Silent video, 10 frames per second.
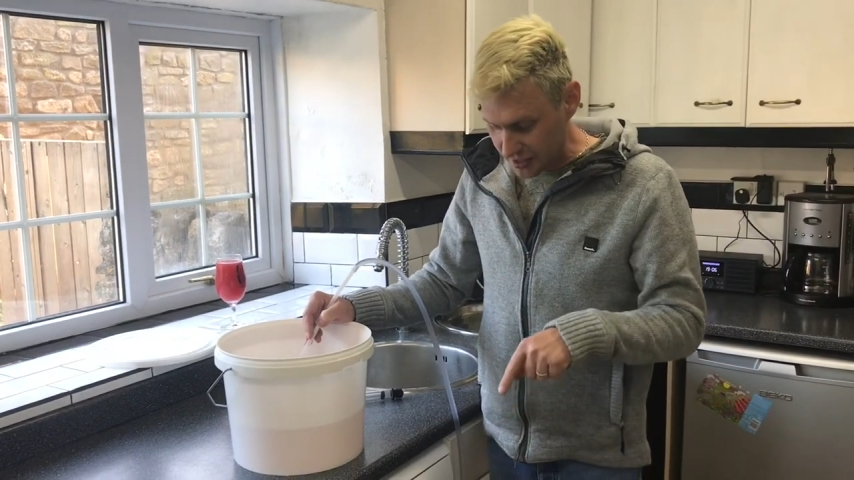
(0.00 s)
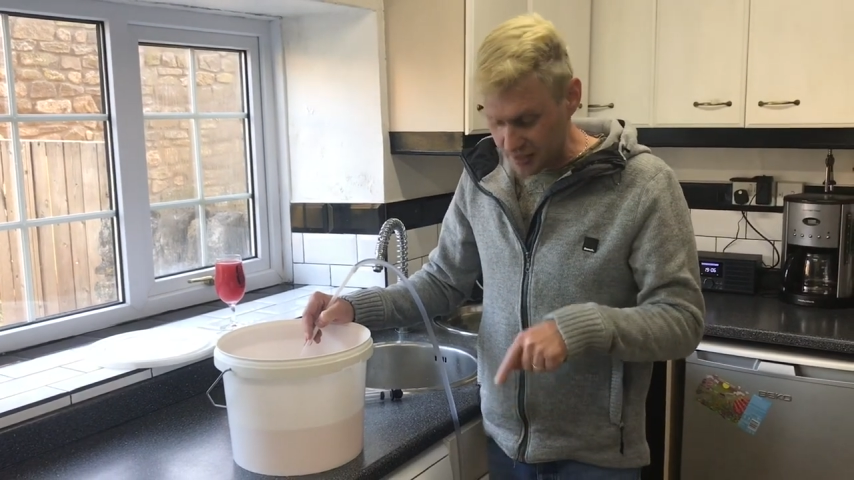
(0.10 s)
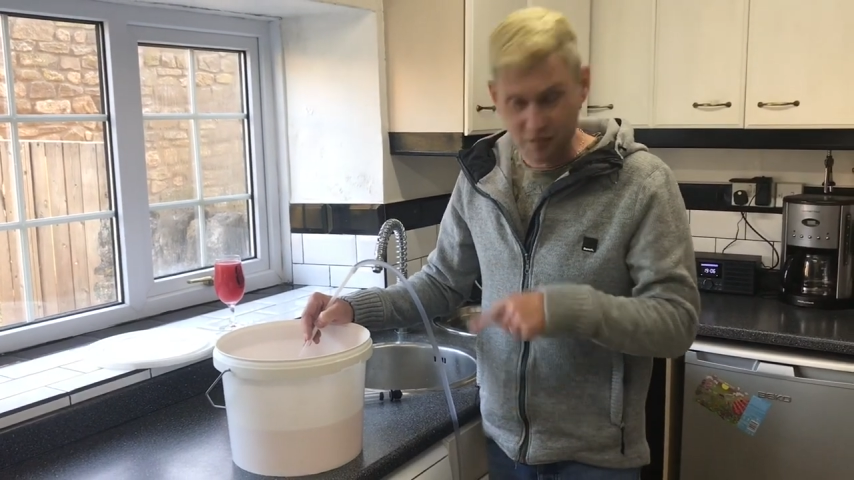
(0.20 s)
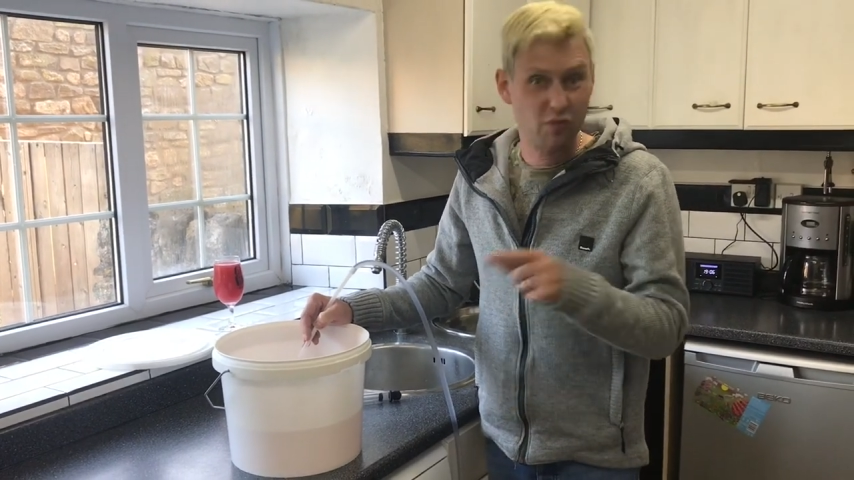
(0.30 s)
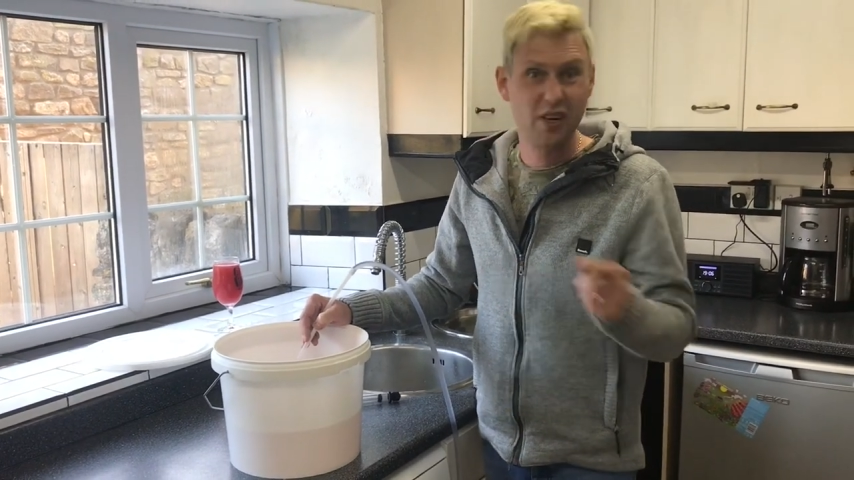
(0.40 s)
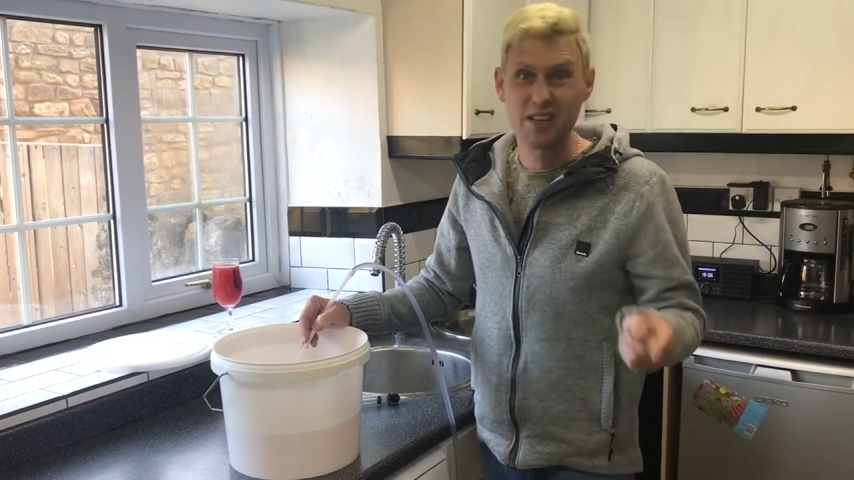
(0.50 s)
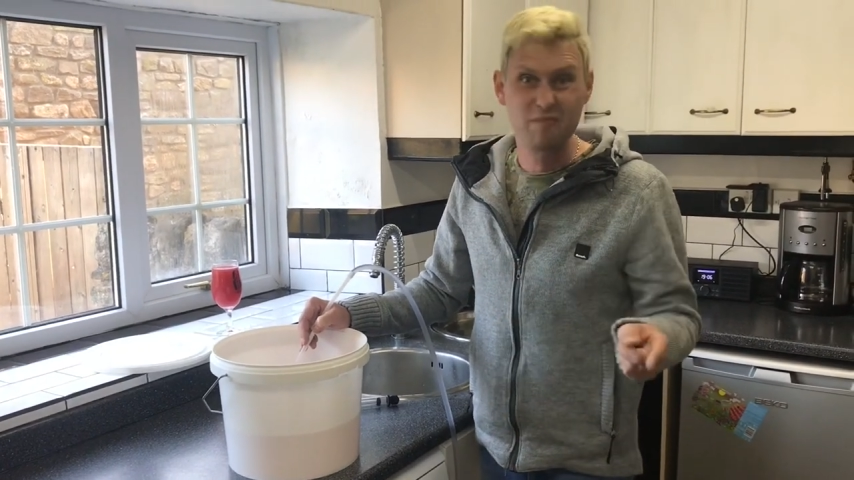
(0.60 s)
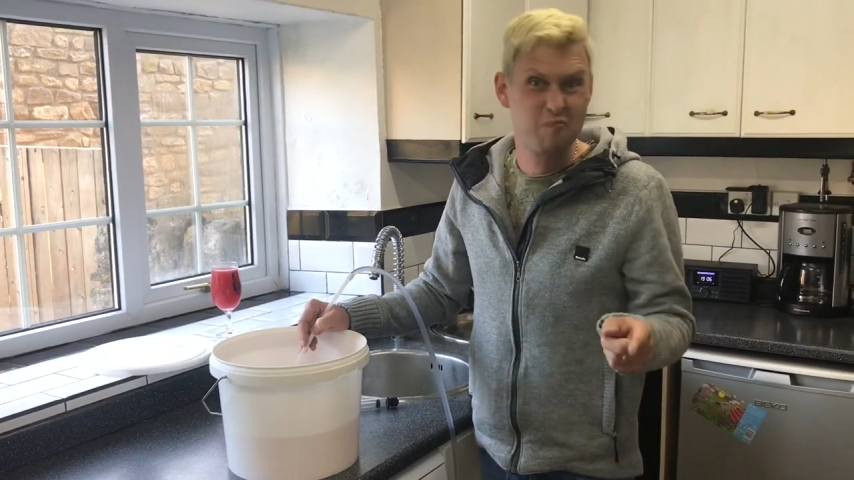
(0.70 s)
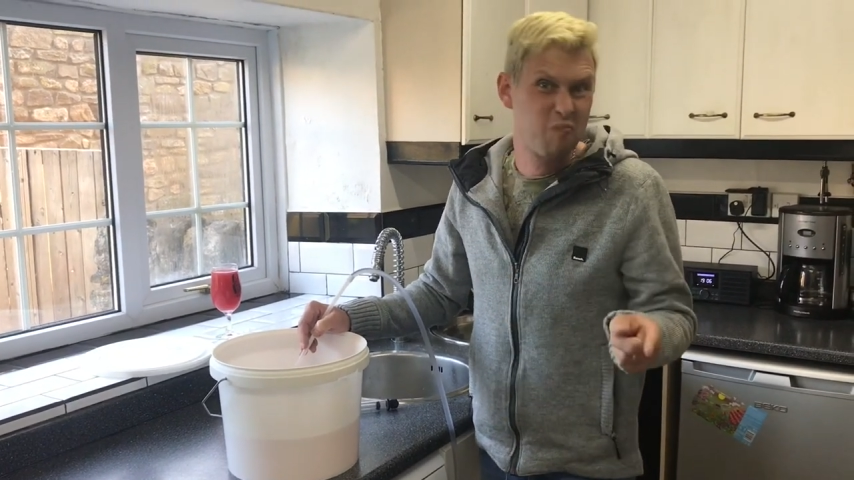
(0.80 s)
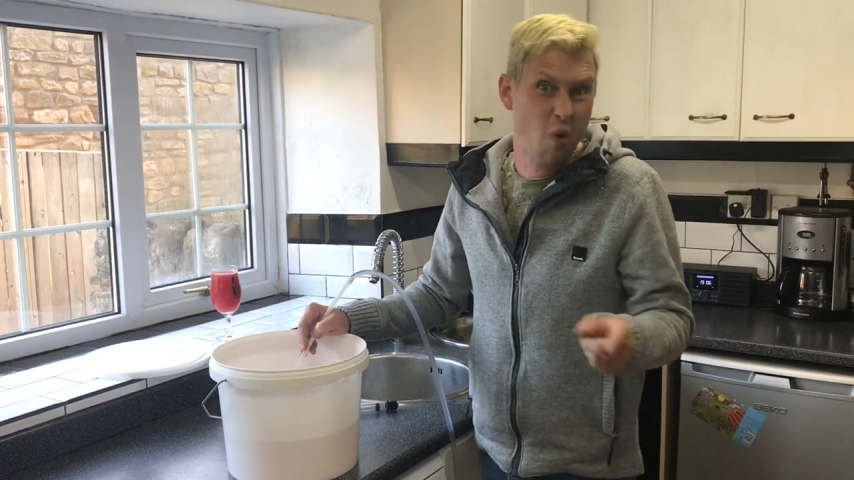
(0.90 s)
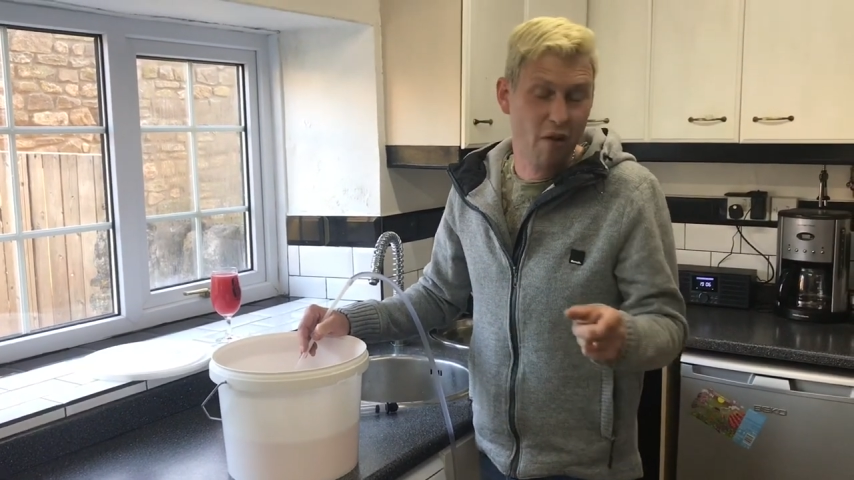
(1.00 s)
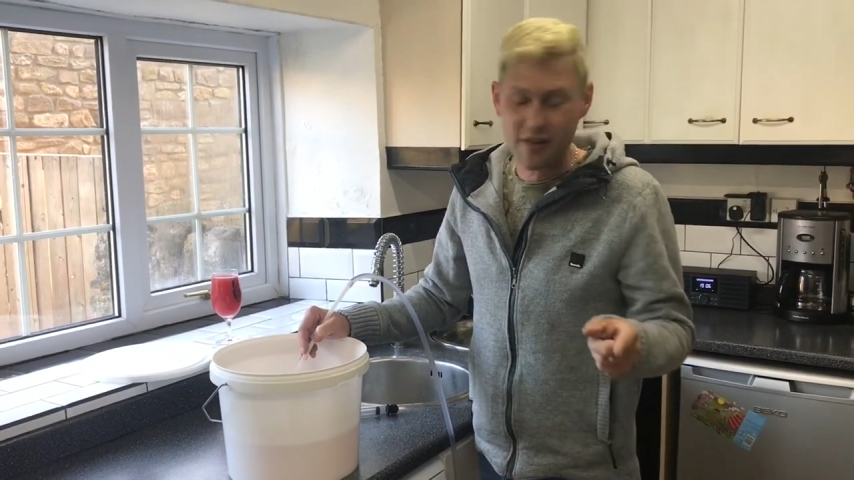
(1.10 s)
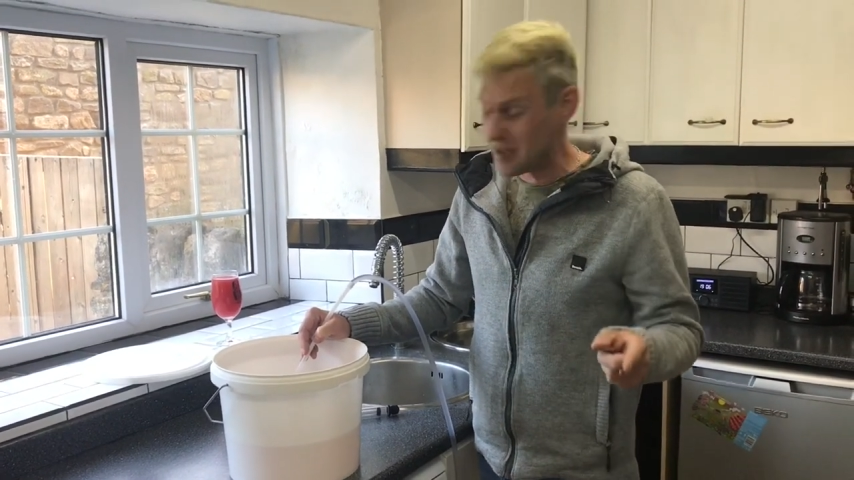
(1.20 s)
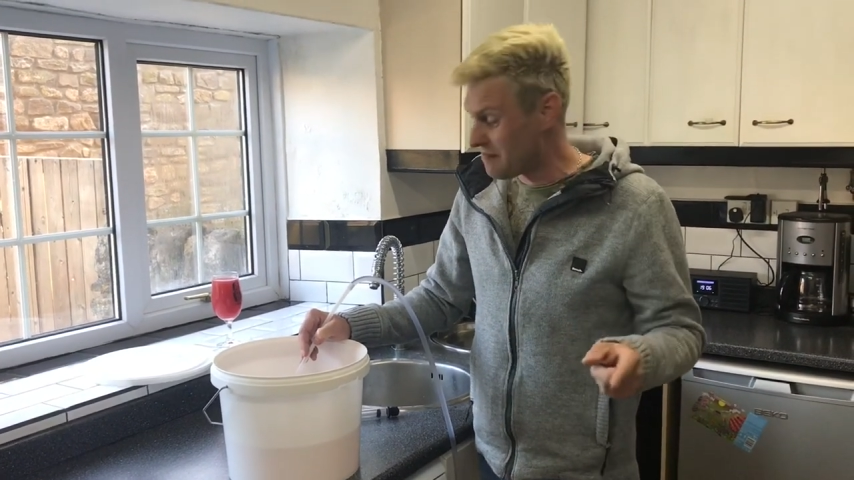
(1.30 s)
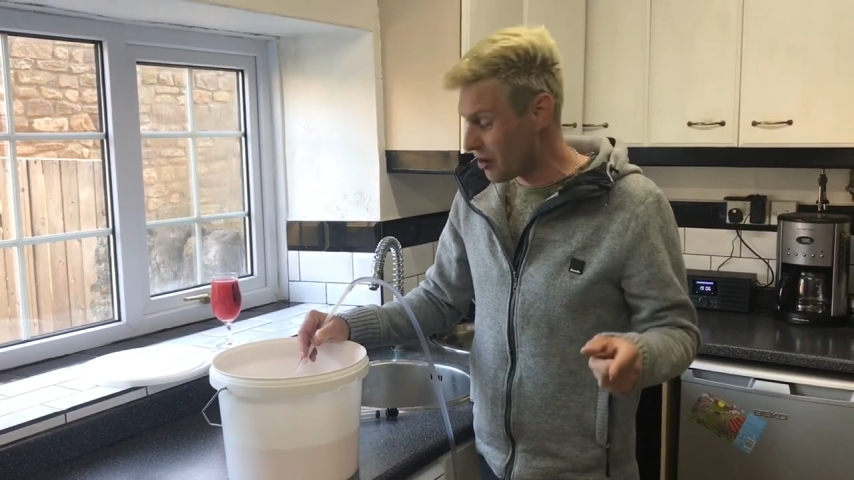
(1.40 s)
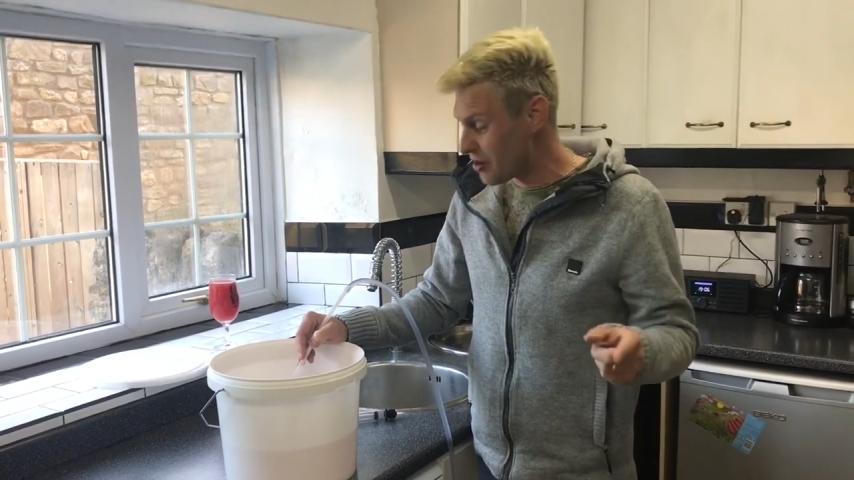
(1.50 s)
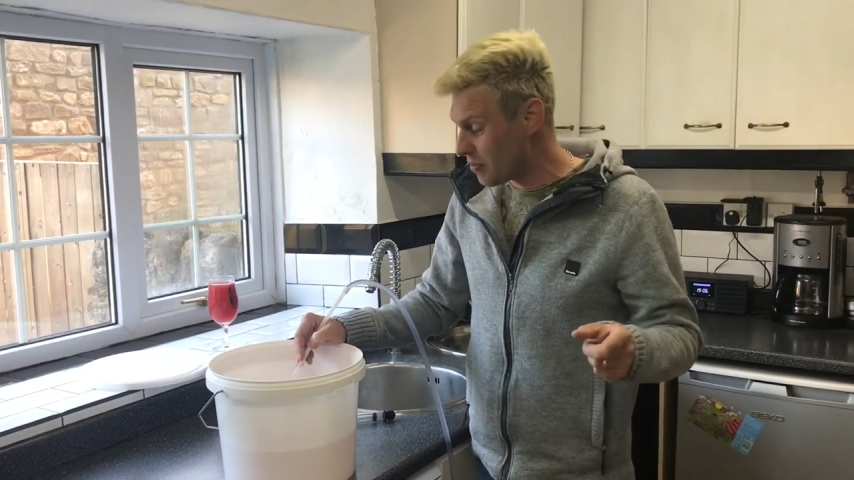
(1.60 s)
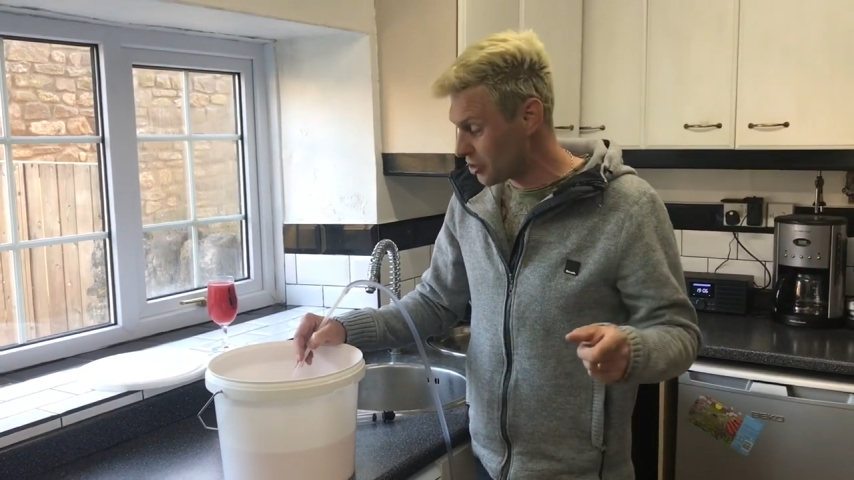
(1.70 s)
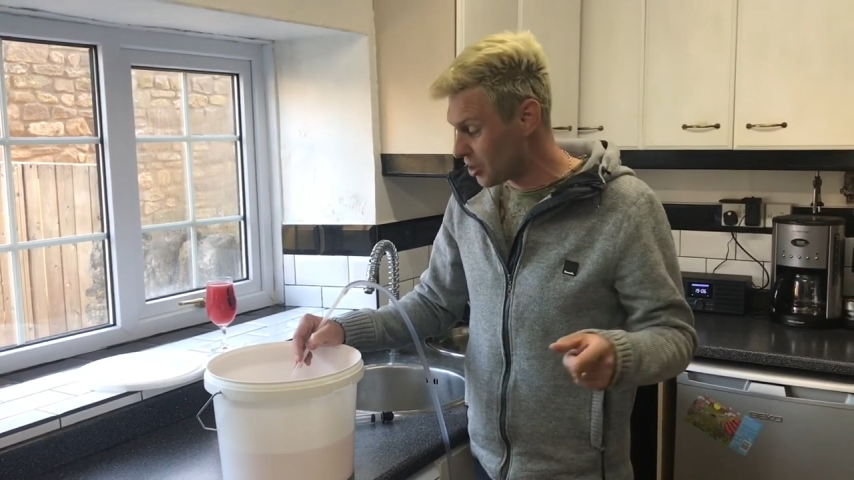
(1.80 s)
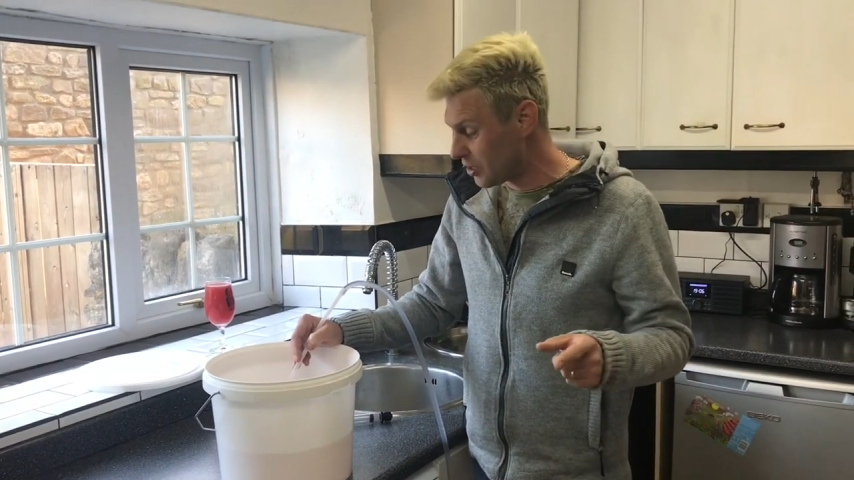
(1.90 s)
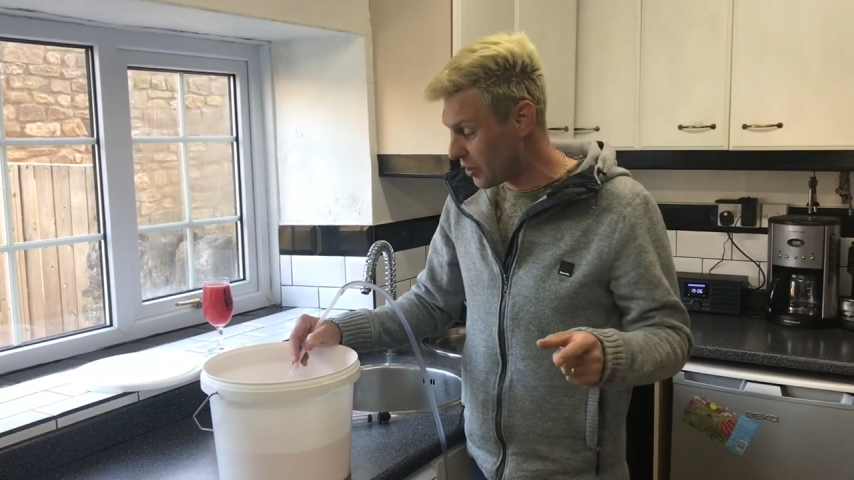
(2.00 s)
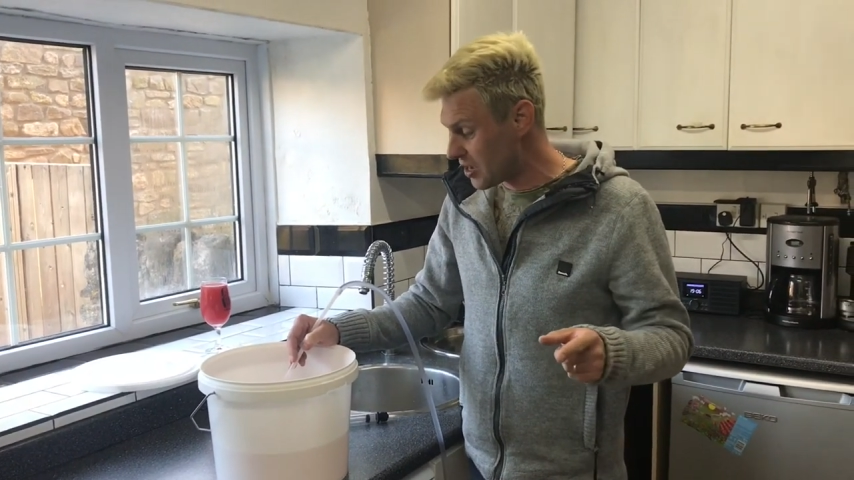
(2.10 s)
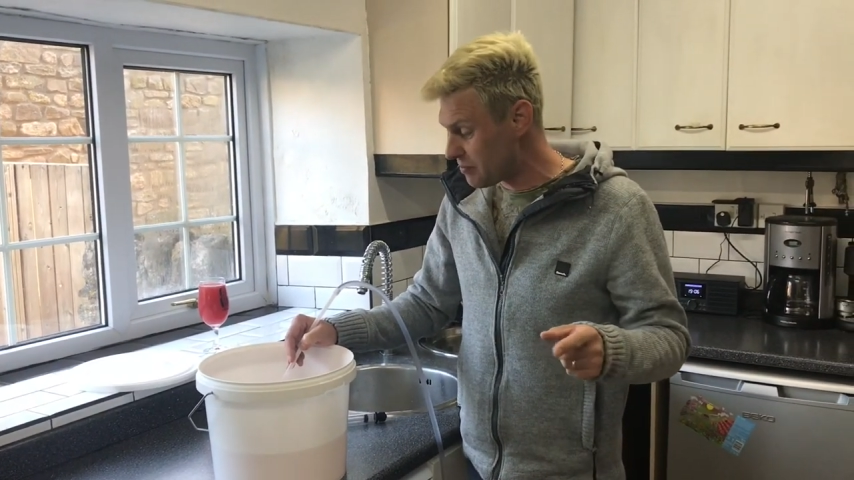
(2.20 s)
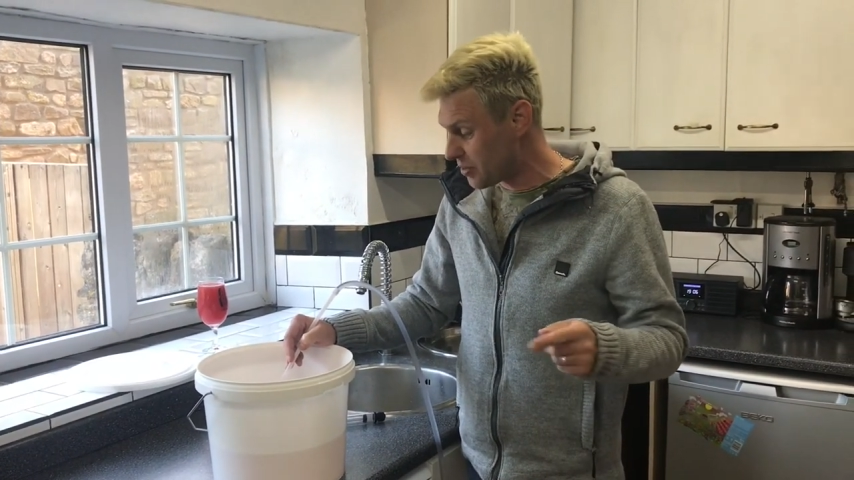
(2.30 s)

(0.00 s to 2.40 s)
doesn't really worry very much anyway,